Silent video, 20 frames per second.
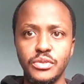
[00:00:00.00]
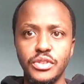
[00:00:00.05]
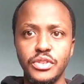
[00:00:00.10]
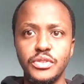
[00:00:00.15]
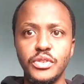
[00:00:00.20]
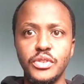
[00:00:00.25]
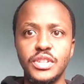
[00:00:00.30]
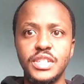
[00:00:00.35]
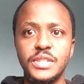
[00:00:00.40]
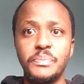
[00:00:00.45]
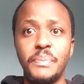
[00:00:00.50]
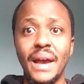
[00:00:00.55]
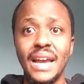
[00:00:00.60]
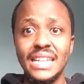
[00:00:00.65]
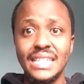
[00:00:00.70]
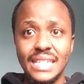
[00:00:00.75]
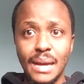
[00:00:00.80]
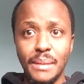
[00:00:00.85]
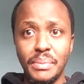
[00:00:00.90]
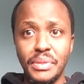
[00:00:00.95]
you know,
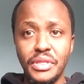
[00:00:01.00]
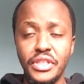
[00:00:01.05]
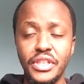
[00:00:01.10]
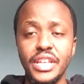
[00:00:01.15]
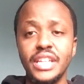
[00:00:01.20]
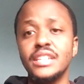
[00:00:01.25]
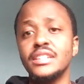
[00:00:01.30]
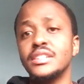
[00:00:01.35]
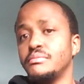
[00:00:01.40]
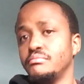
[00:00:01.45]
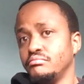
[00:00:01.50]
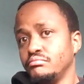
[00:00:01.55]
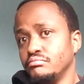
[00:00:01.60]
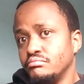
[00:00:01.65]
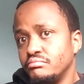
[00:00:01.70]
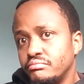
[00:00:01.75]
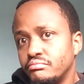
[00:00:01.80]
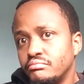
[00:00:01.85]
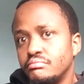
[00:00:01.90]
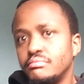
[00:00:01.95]
spice up things,
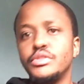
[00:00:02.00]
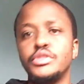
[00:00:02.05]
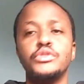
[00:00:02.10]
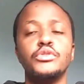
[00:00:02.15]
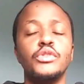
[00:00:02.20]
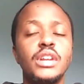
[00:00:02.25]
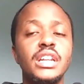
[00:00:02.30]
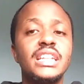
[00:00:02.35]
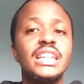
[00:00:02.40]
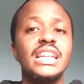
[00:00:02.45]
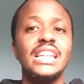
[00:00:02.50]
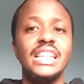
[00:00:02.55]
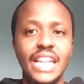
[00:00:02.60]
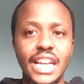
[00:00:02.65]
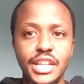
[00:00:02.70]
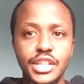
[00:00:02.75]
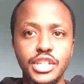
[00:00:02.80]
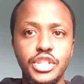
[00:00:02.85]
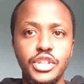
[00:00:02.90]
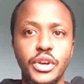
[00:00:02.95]
you'll really
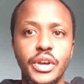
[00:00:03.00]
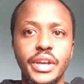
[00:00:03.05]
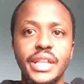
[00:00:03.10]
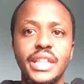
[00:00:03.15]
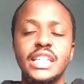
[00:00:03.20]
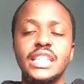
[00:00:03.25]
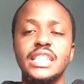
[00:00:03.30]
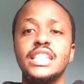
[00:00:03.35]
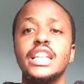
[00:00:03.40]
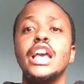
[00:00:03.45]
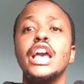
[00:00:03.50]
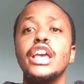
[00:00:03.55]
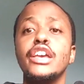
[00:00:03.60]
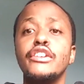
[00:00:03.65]
enjoy this.